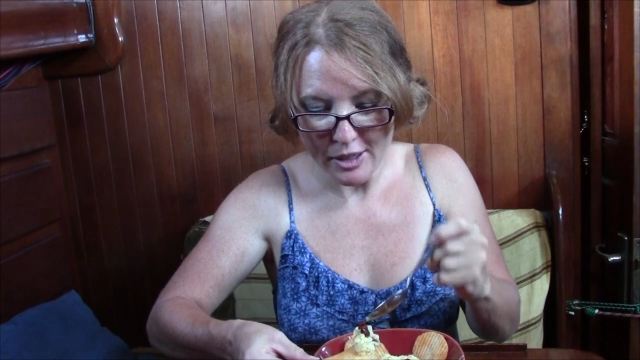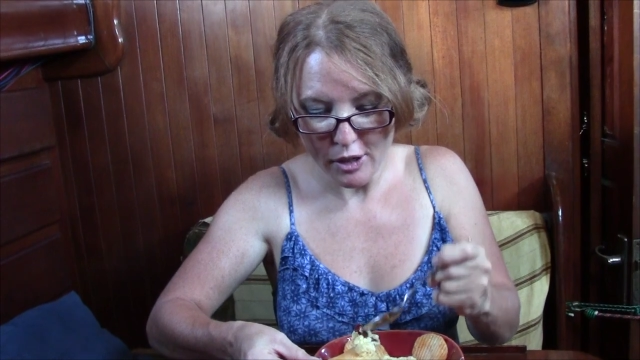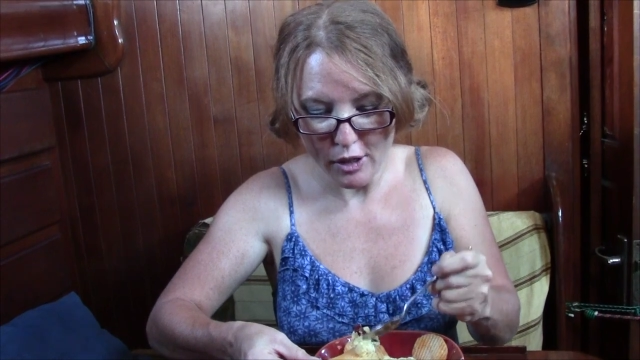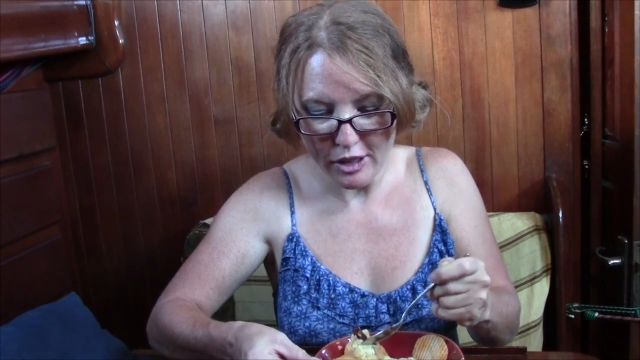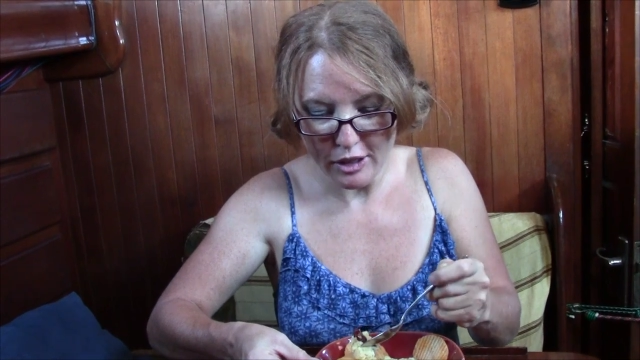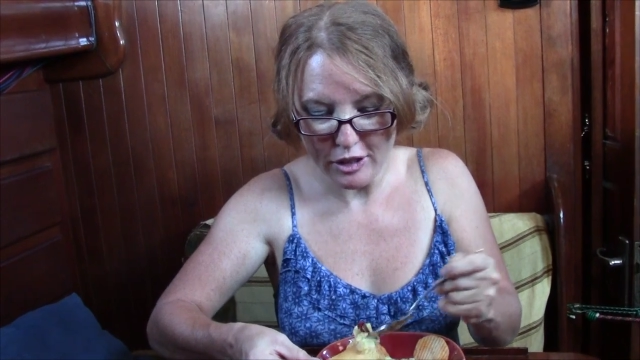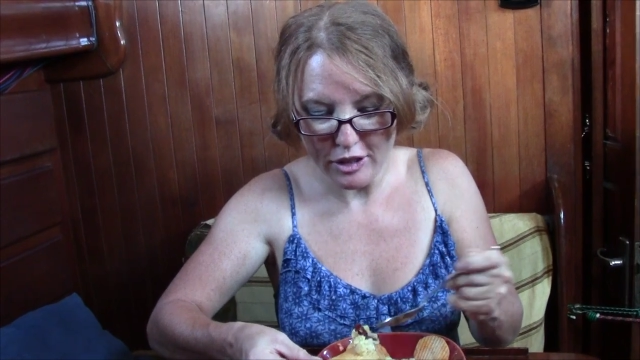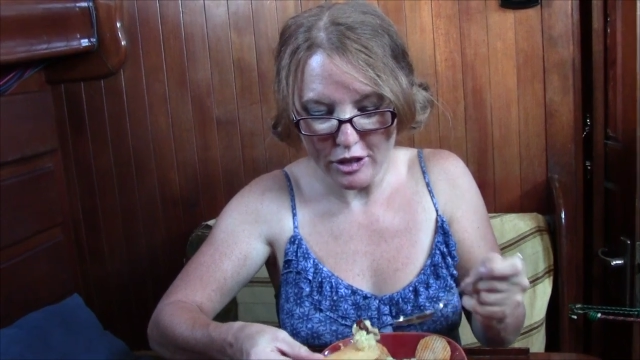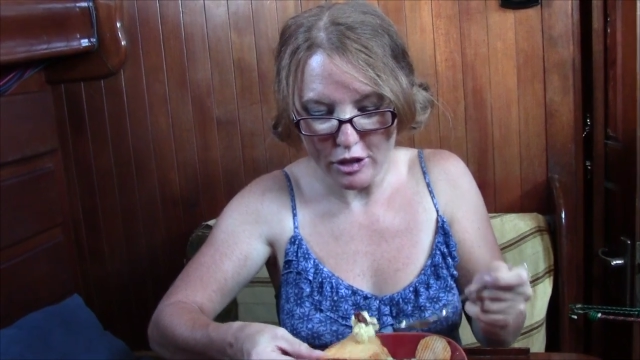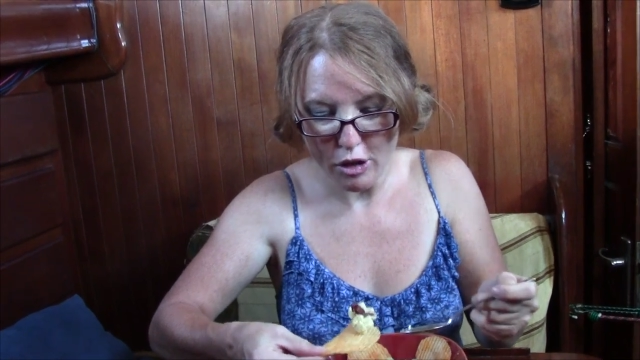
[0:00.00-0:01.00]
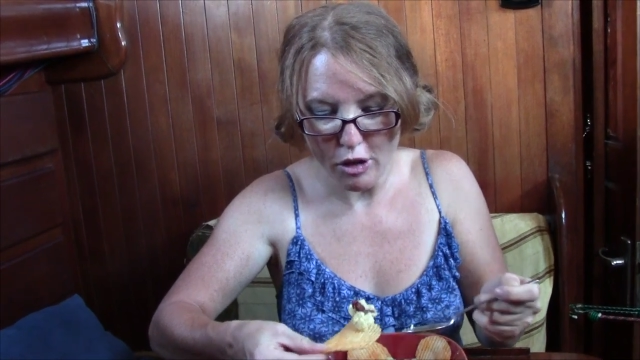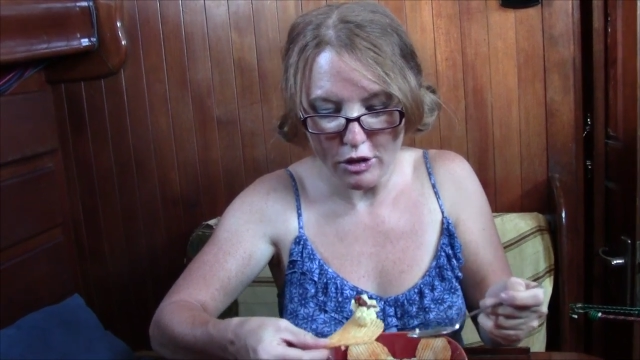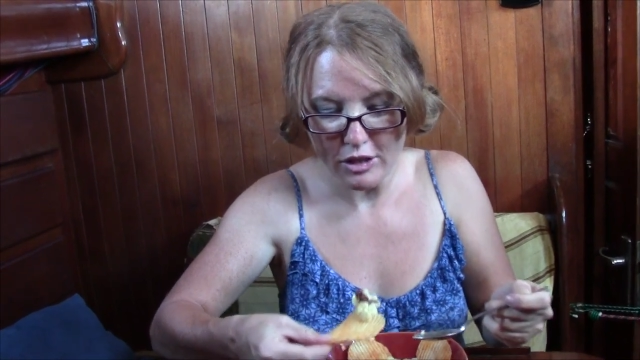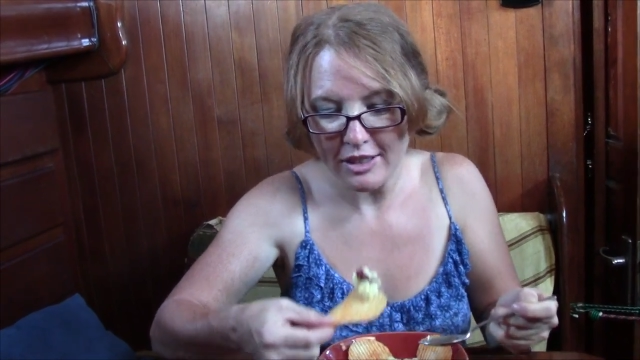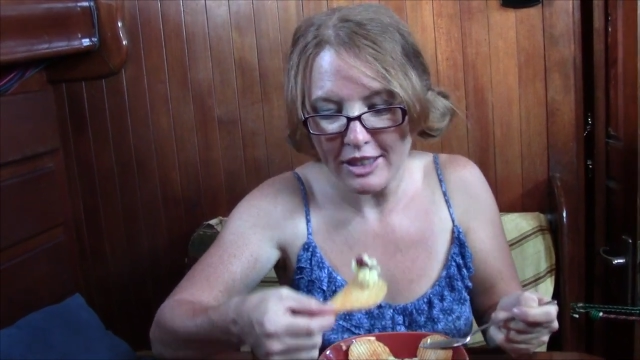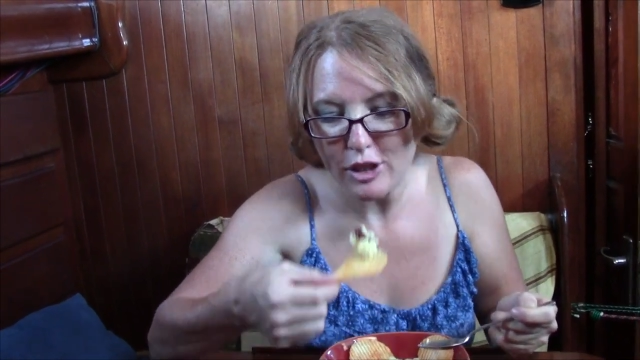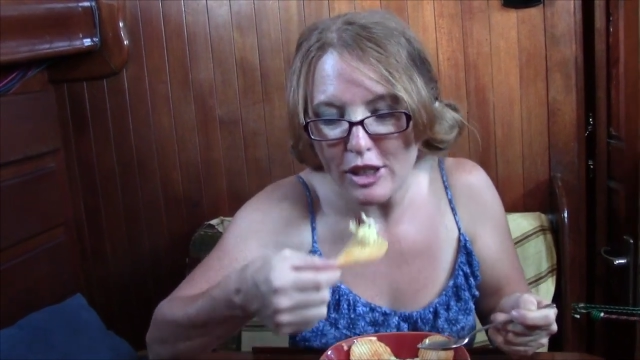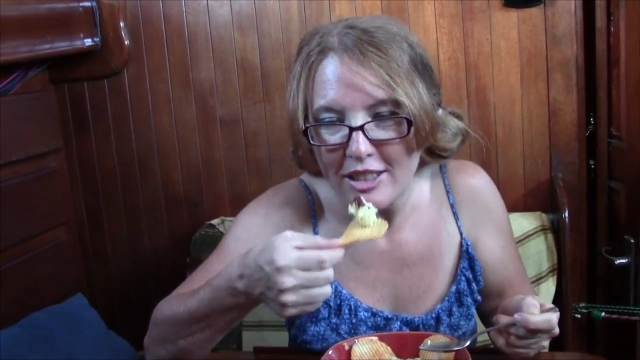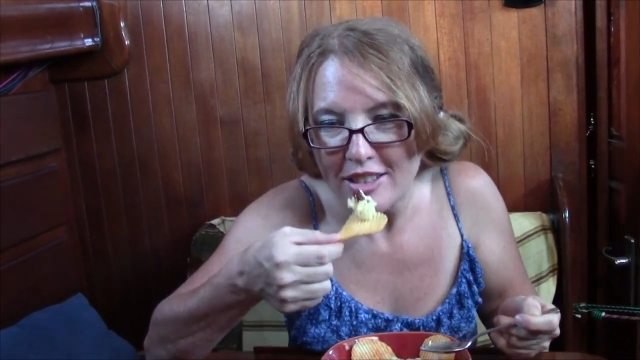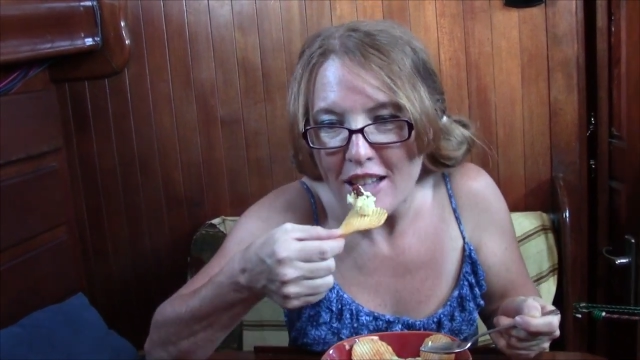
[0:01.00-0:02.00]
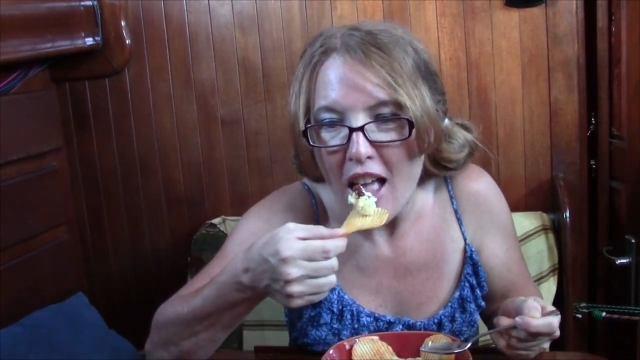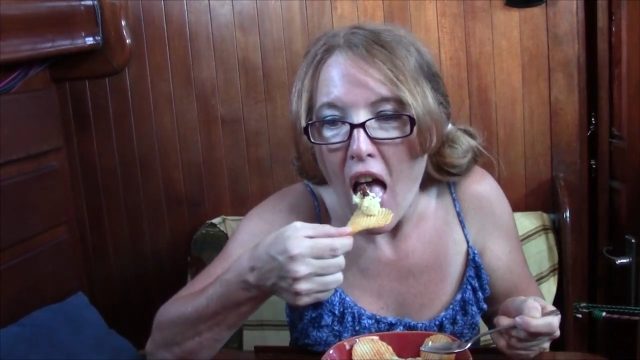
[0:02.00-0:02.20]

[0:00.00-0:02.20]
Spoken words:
Oh, it looks so delicious.